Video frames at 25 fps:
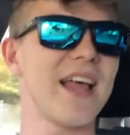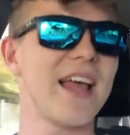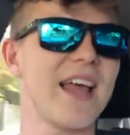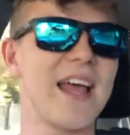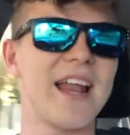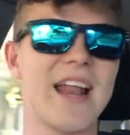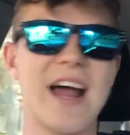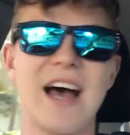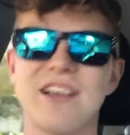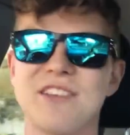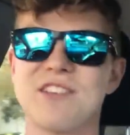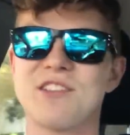
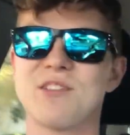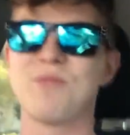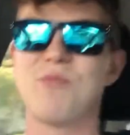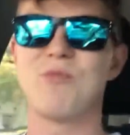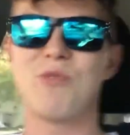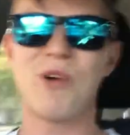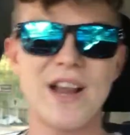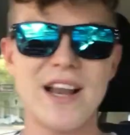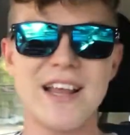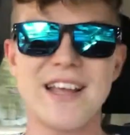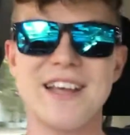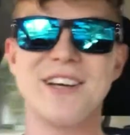It has some
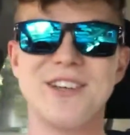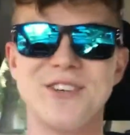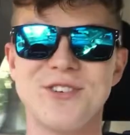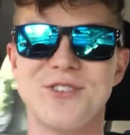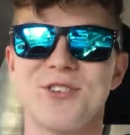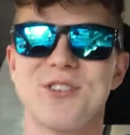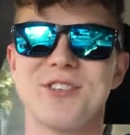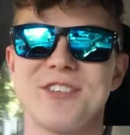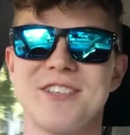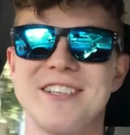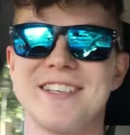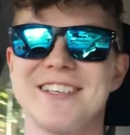really
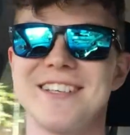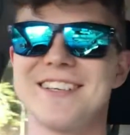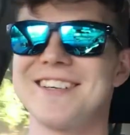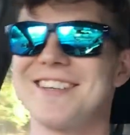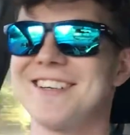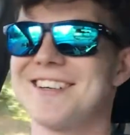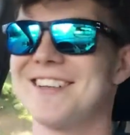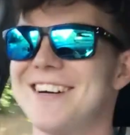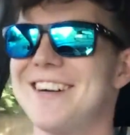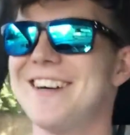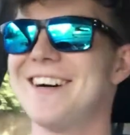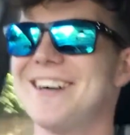
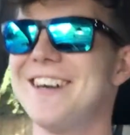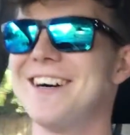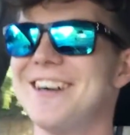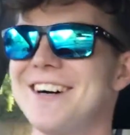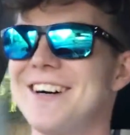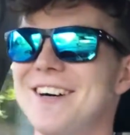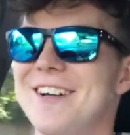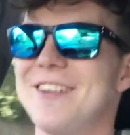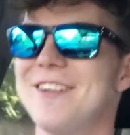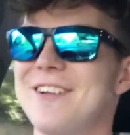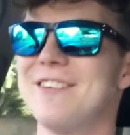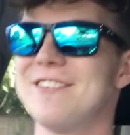interesting
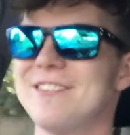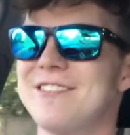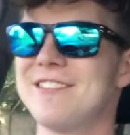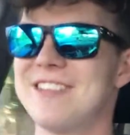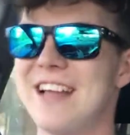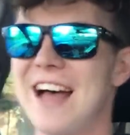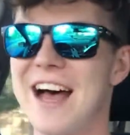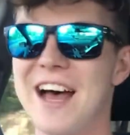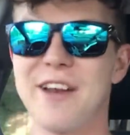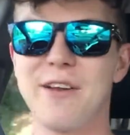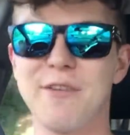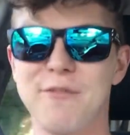
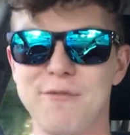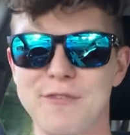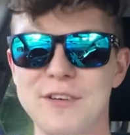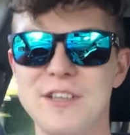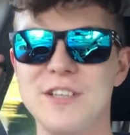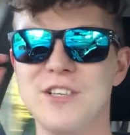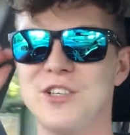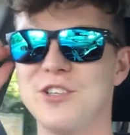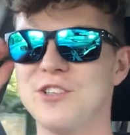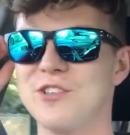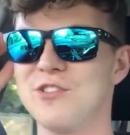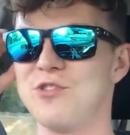standard
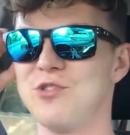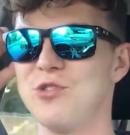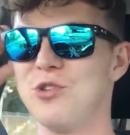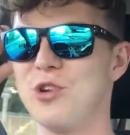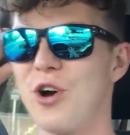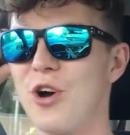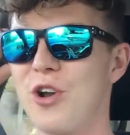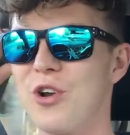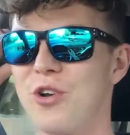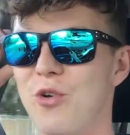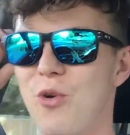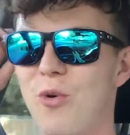features you
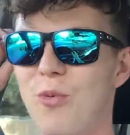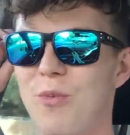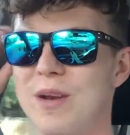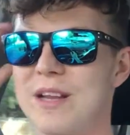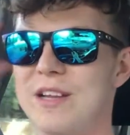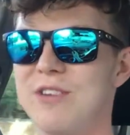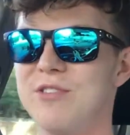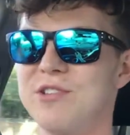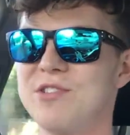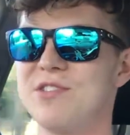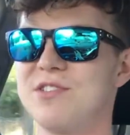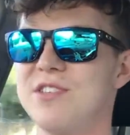don't
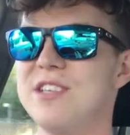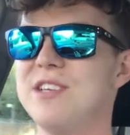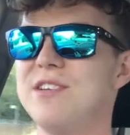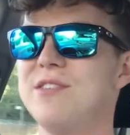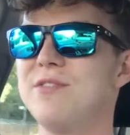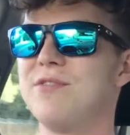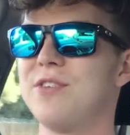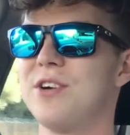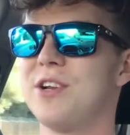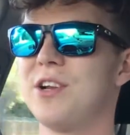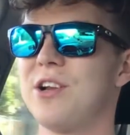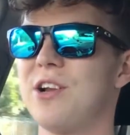normally
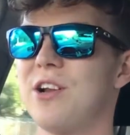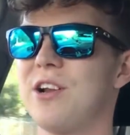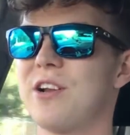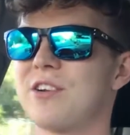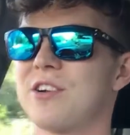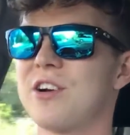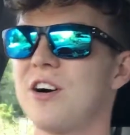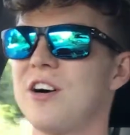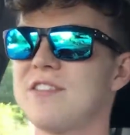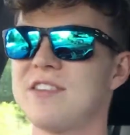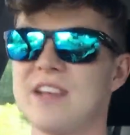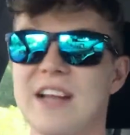receive on a lot
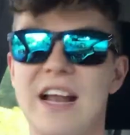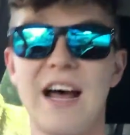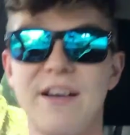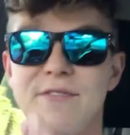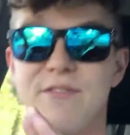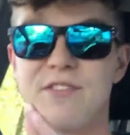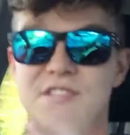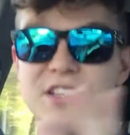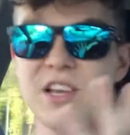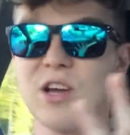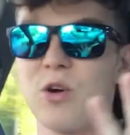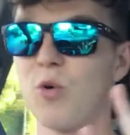of cars, and I
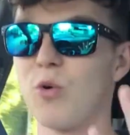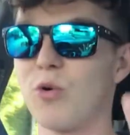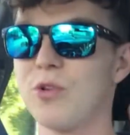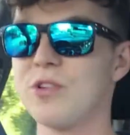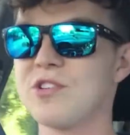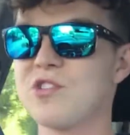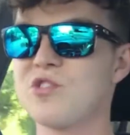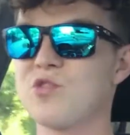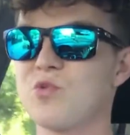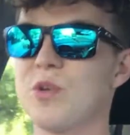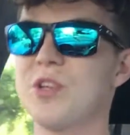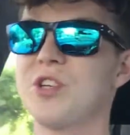have to say all
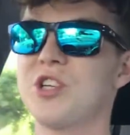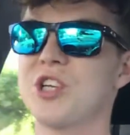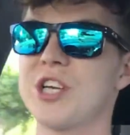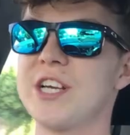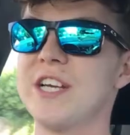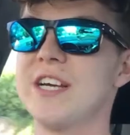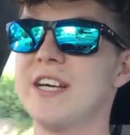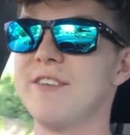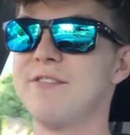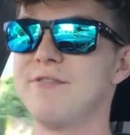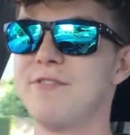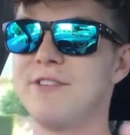the
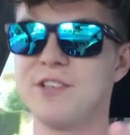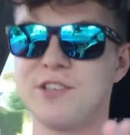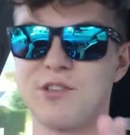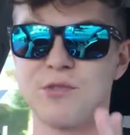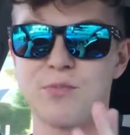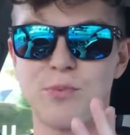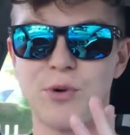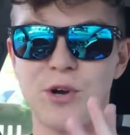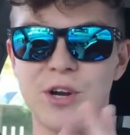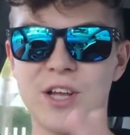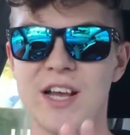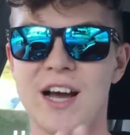switchgear
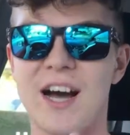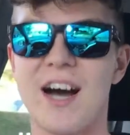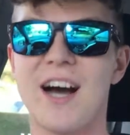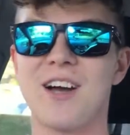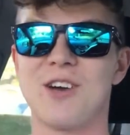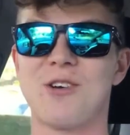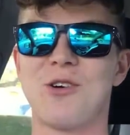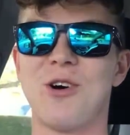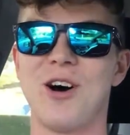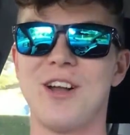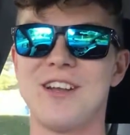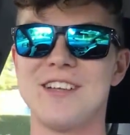feels pretty
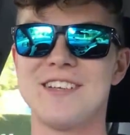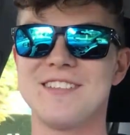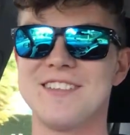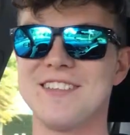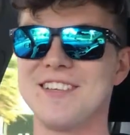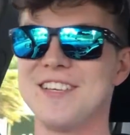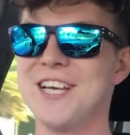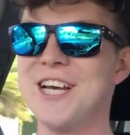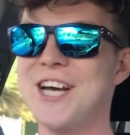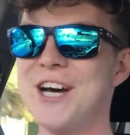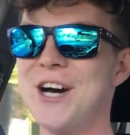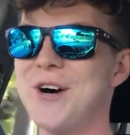high
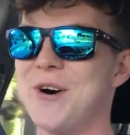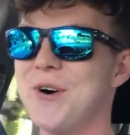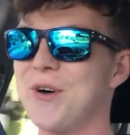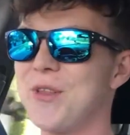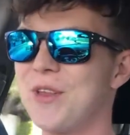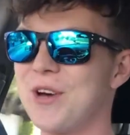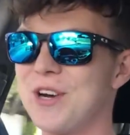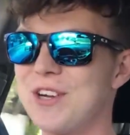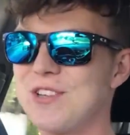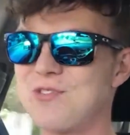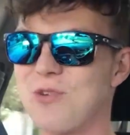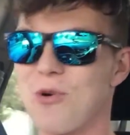quality.
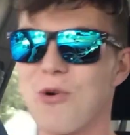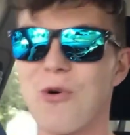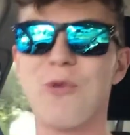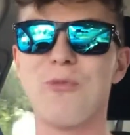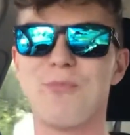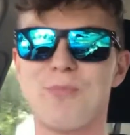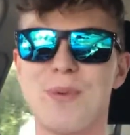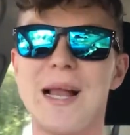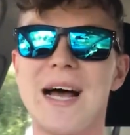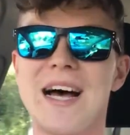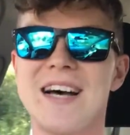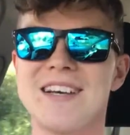Although it's
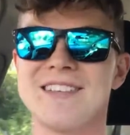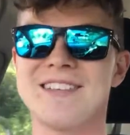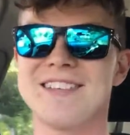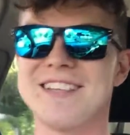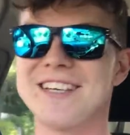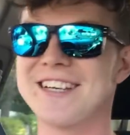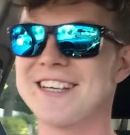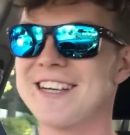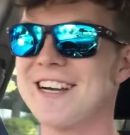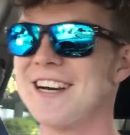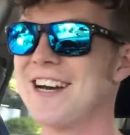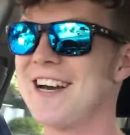all
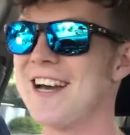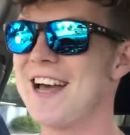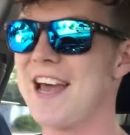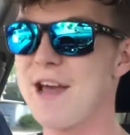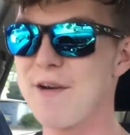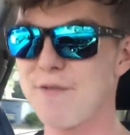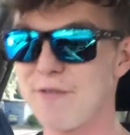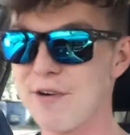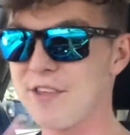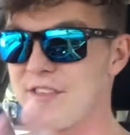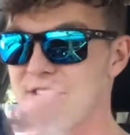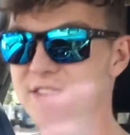plastic,
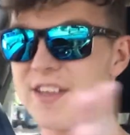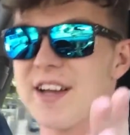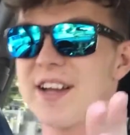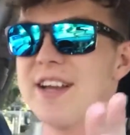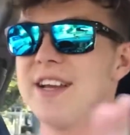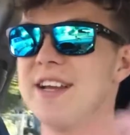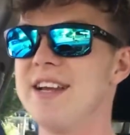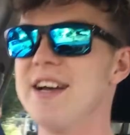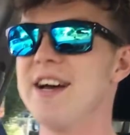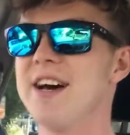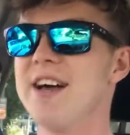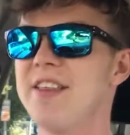everything
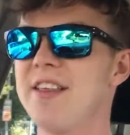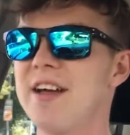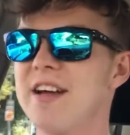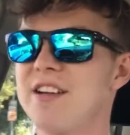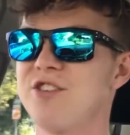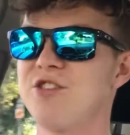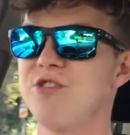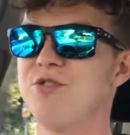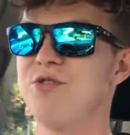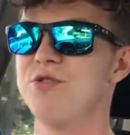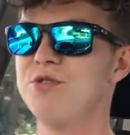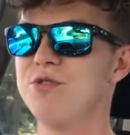in here
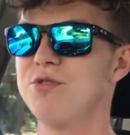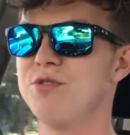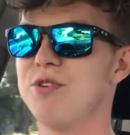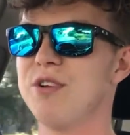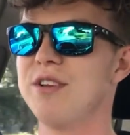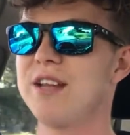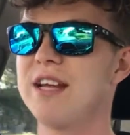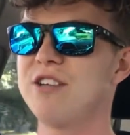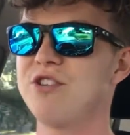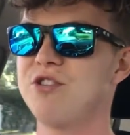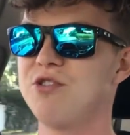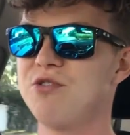that you
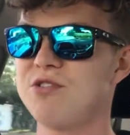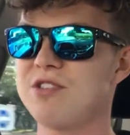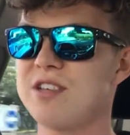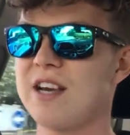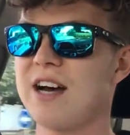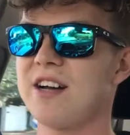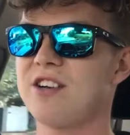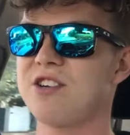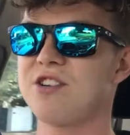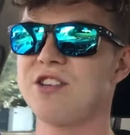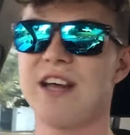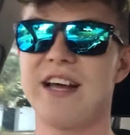
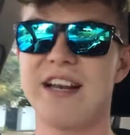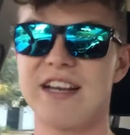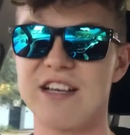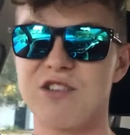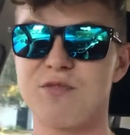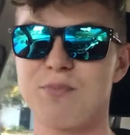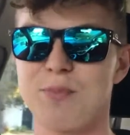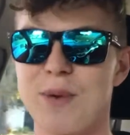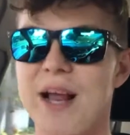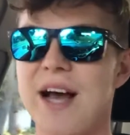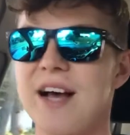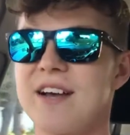touch that
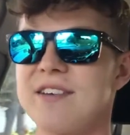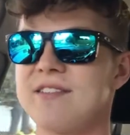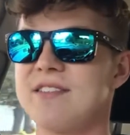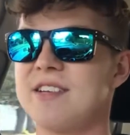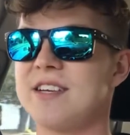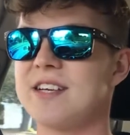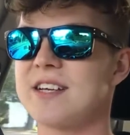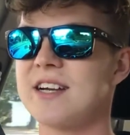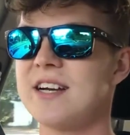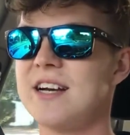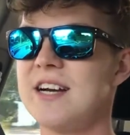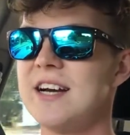is
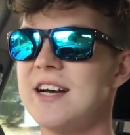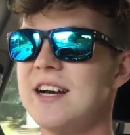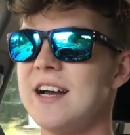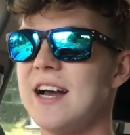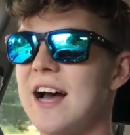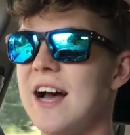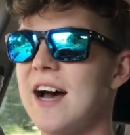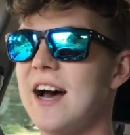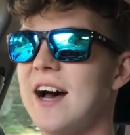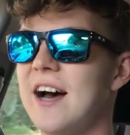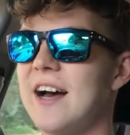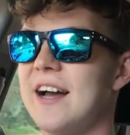plastic
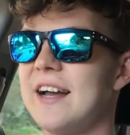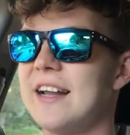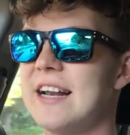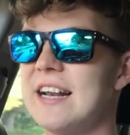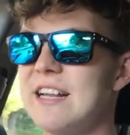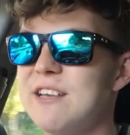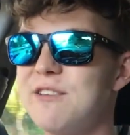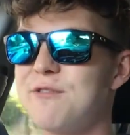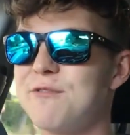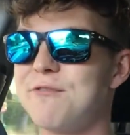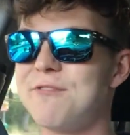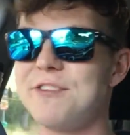at
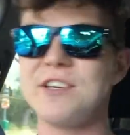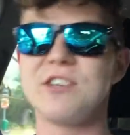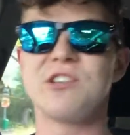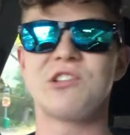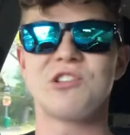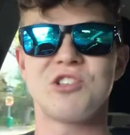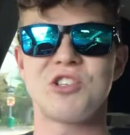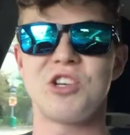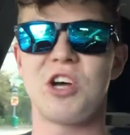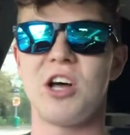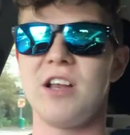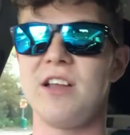least
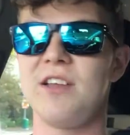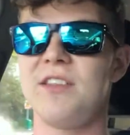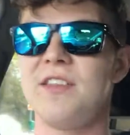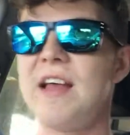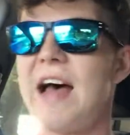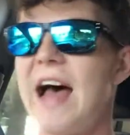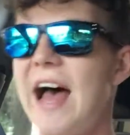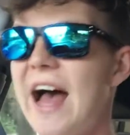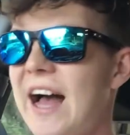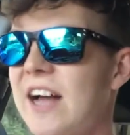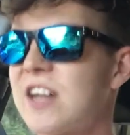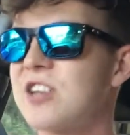feels solid.
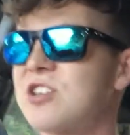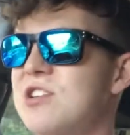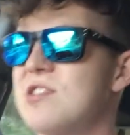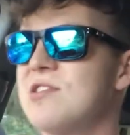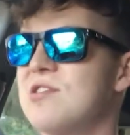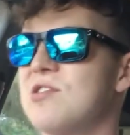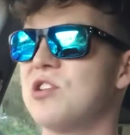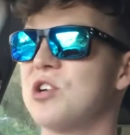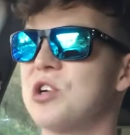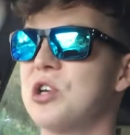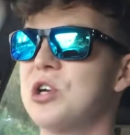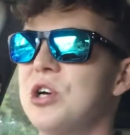The
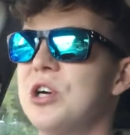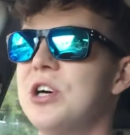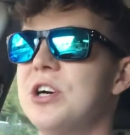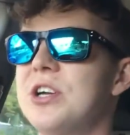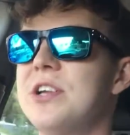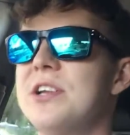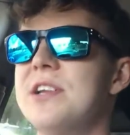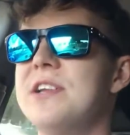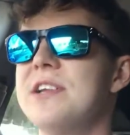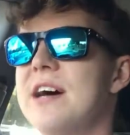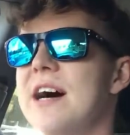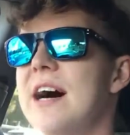actions are
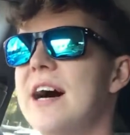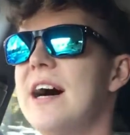good.